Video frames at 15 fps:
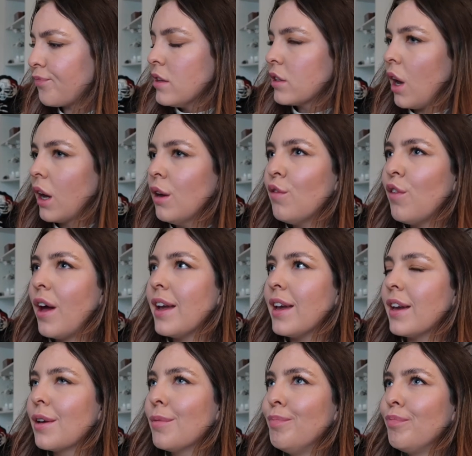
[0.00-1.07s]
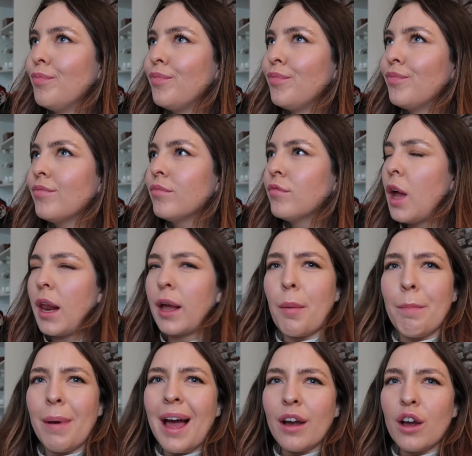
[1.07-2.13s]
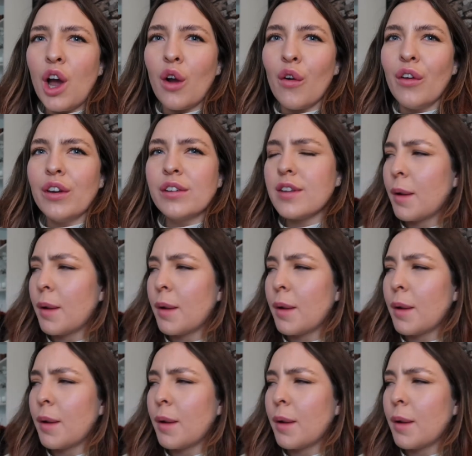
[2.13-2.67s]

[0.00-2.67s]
It's kind of like a blackcurrant